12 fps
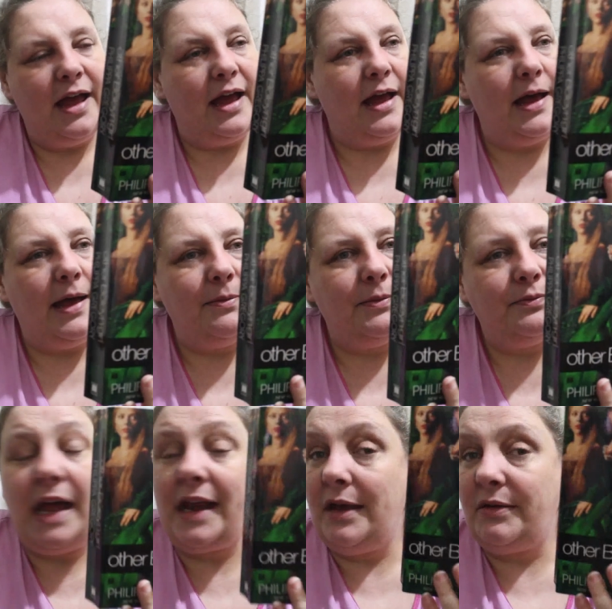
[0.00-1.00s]
Um,
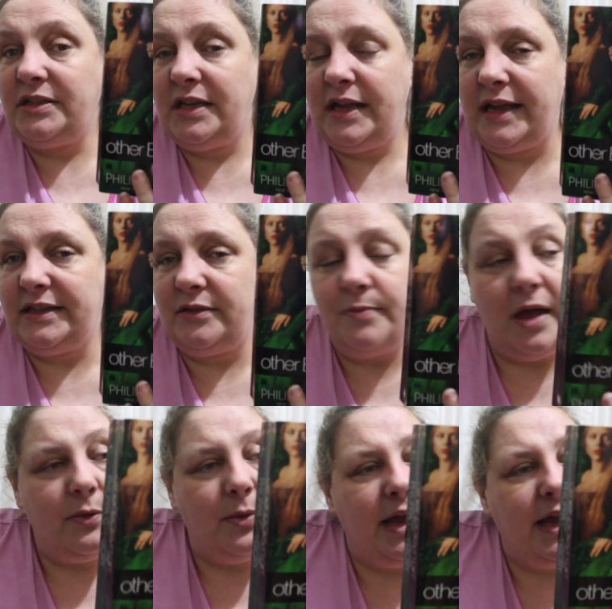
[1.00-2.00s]
and now it's headed
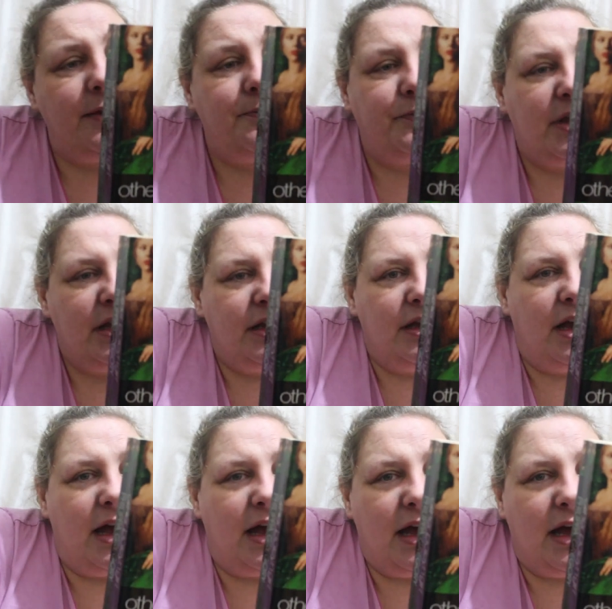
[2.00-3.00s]
my way.
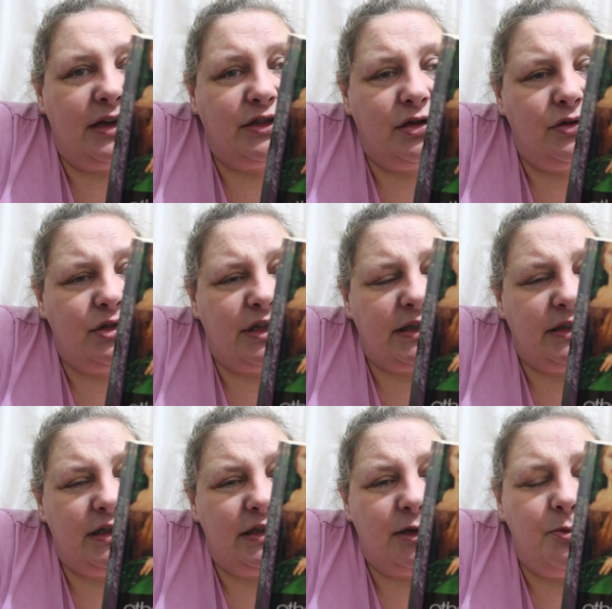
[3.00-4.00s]
Uh, two
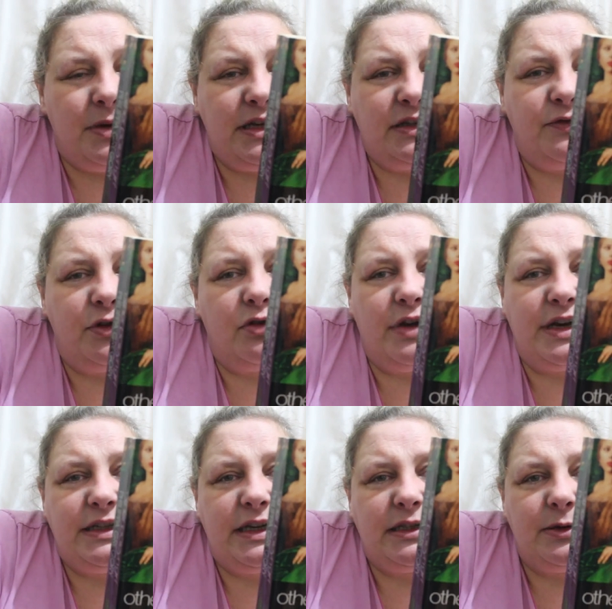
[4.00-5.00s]
sisters competing for the
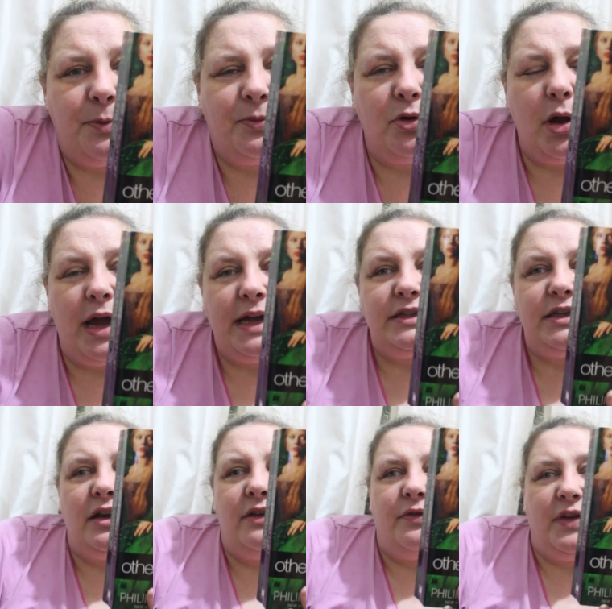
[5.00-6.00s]
greatest prize, the
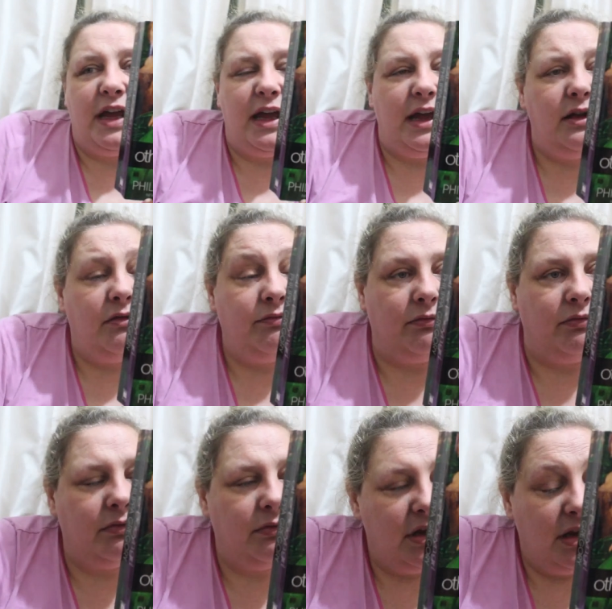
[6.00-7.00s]
love of a king. Hmm.
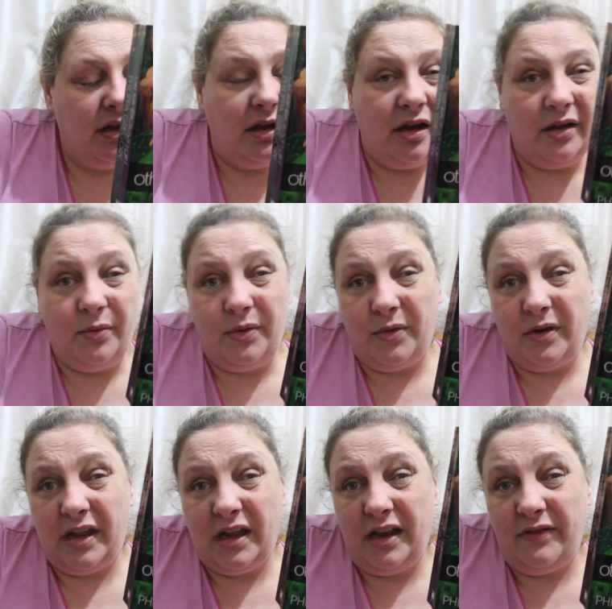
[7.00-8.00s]
I wouldn't
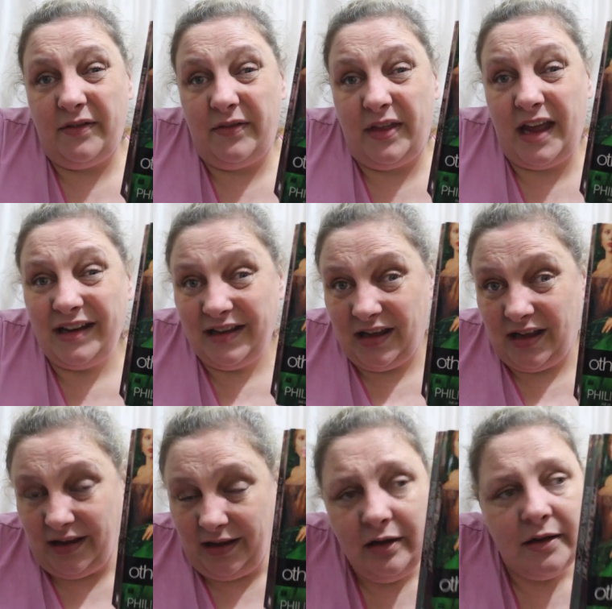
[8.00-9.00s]
want that love of that
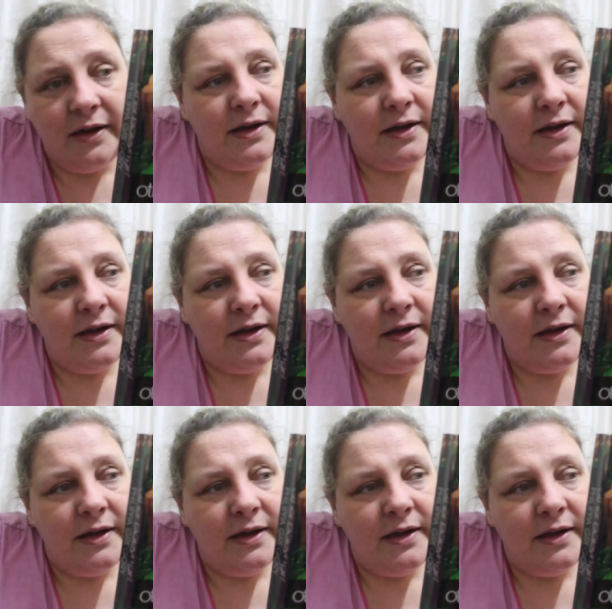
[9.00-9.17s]
king.